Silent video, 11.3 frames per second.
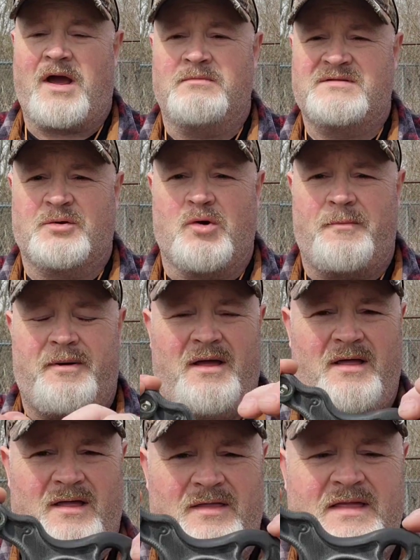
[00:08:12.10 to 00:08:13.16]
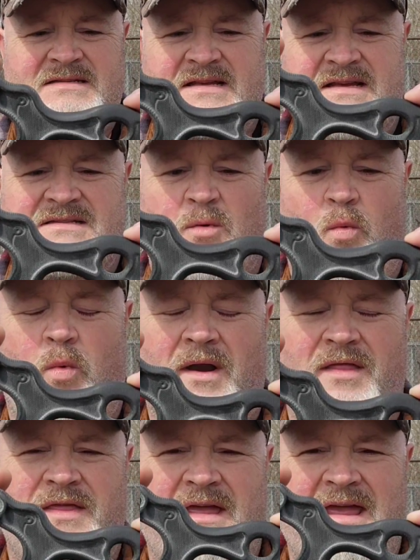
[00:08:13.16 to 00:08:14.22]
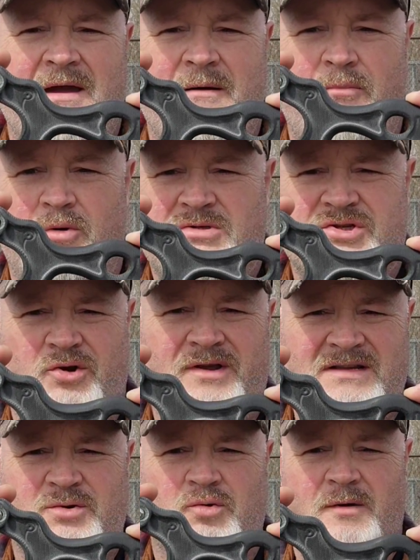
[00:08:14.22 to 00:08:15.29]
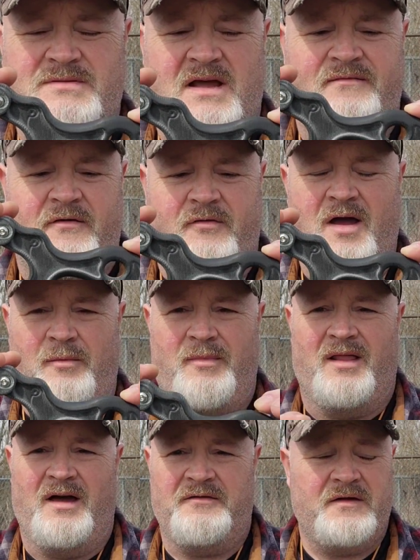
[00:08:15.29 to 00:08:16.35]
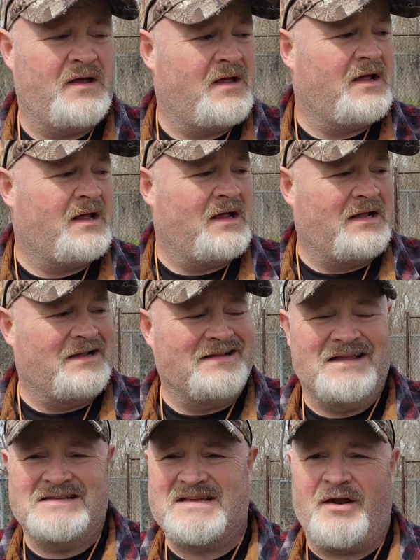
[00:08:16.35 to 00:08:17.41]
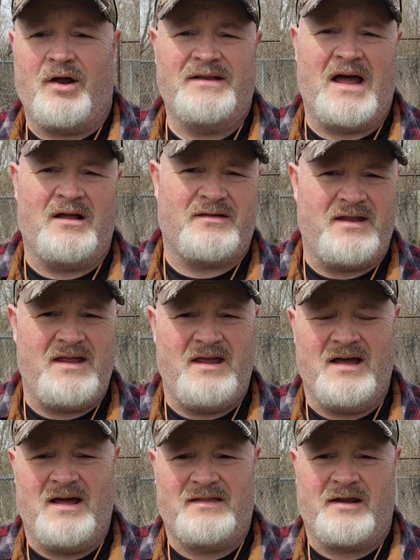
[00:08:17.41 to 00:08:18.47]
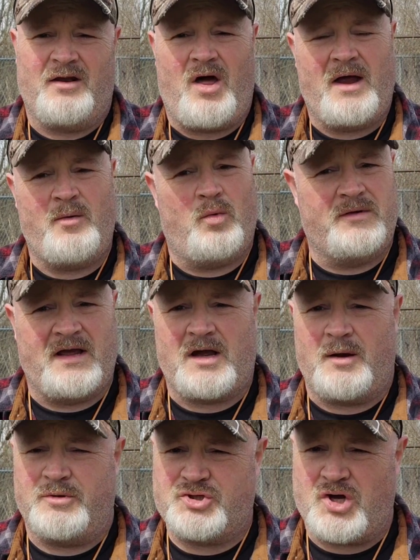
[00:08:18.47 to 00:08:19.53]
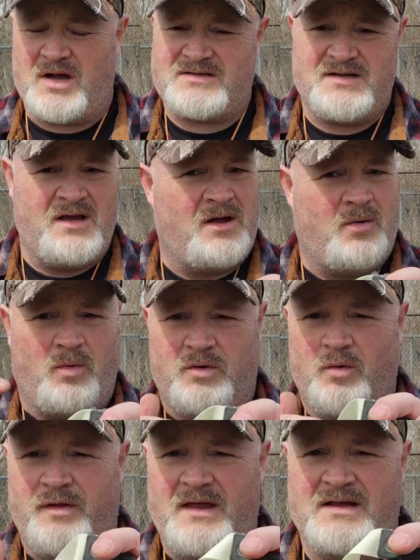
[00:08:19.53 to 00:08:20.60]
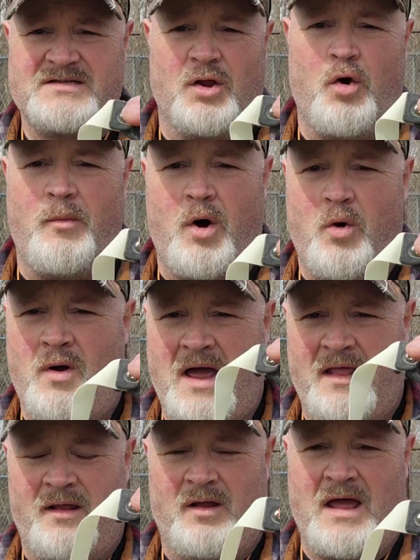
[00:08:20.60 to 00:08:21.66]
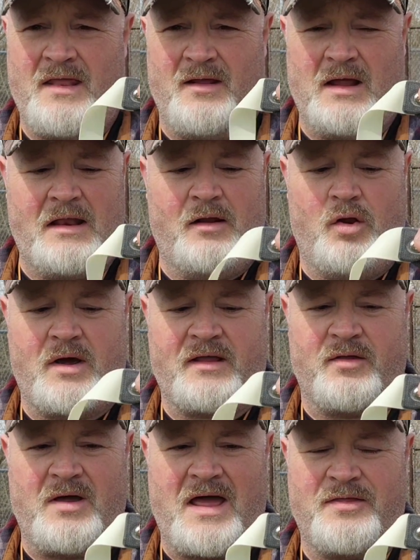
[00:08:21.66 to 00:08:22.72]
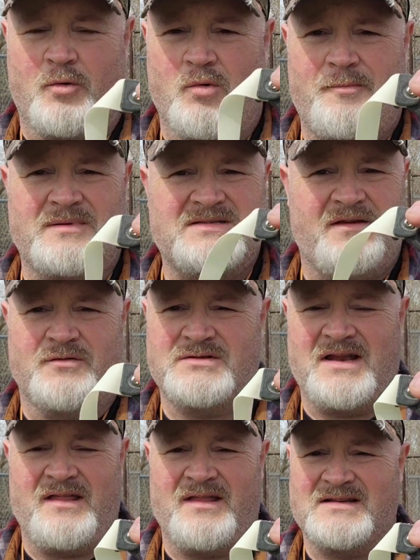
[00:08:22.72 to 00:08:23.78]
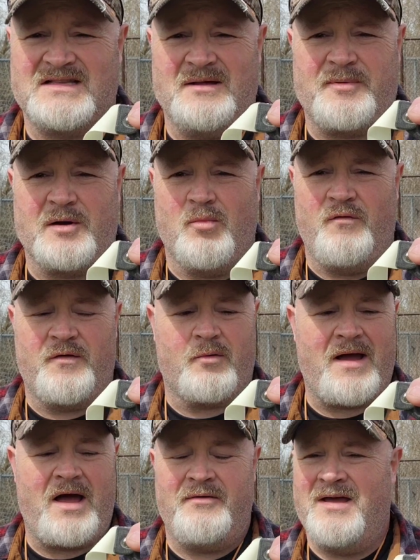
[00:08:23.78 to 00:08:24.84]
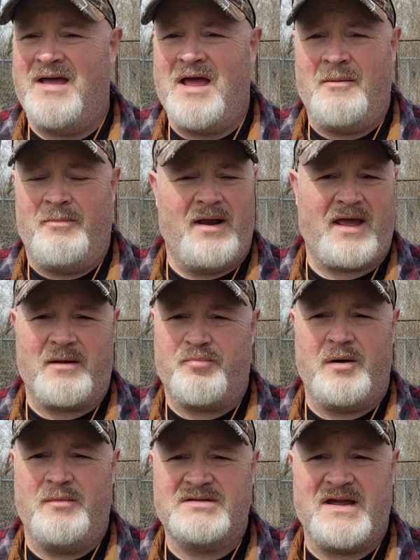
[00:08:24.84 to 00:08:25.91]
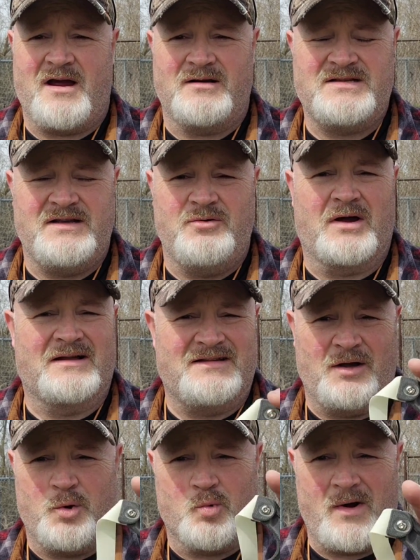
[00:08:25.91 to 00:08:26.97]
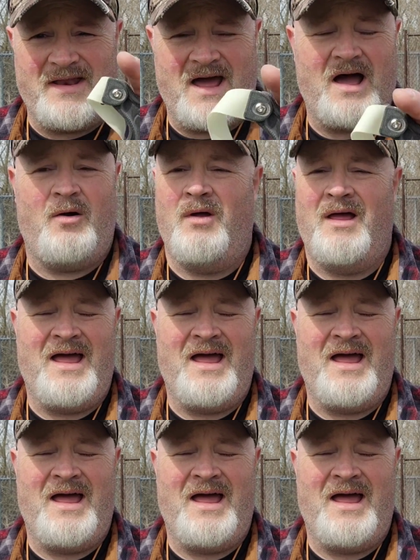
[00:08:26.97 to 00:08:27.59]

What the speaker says: it comes to grip, this is one of the most sturdiest grips I've ever held in my life. Let's get on down to the line. We'll take a couple shots. We'll do the slow-mo and the look at the grip and see if there's anything slipping or moving around. But I can pretty much guarantee you, I can tell you right now,